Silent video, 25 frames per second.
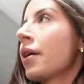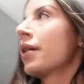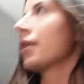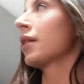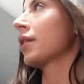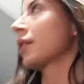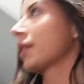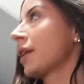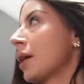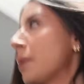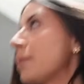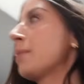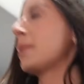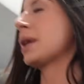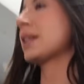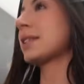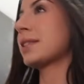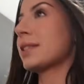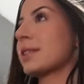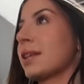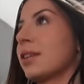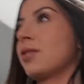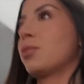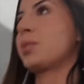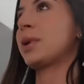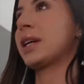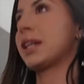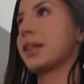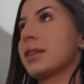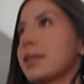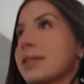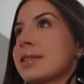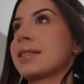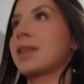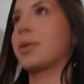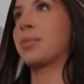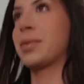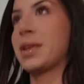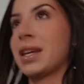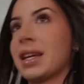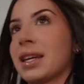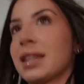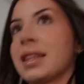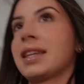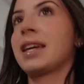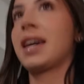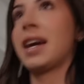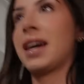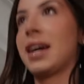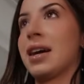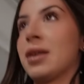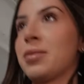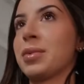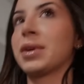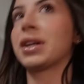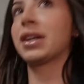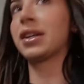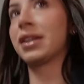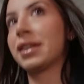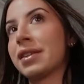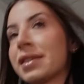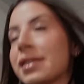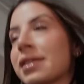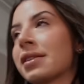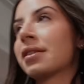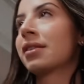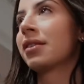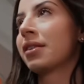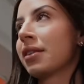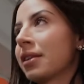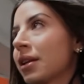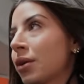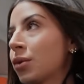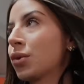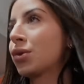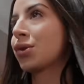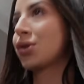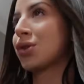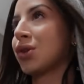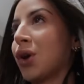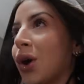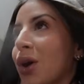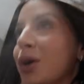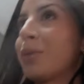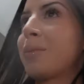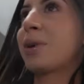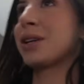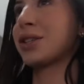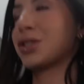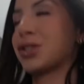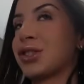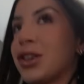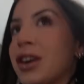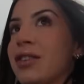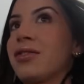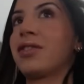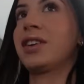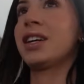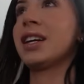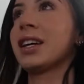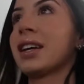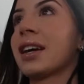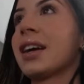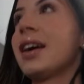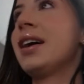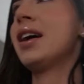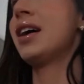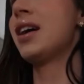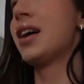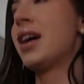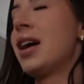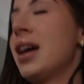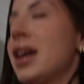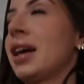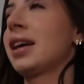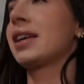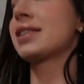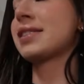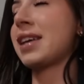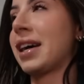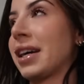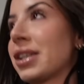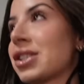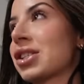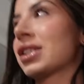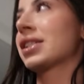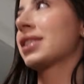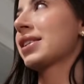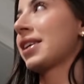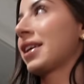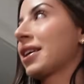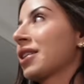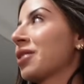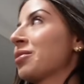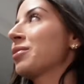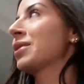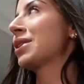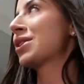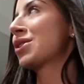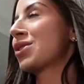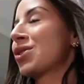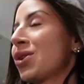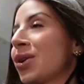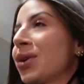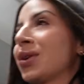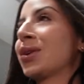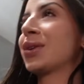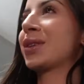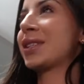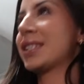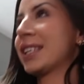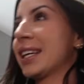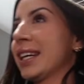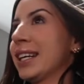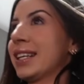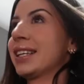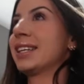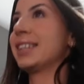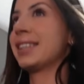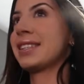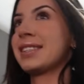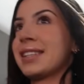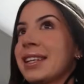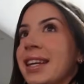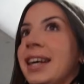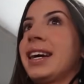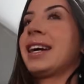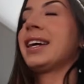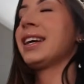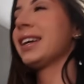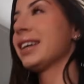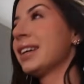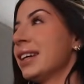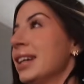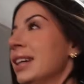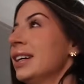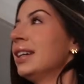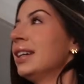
There must have been something in the air because there was so much traffic. It's actually taken me so long to get here today.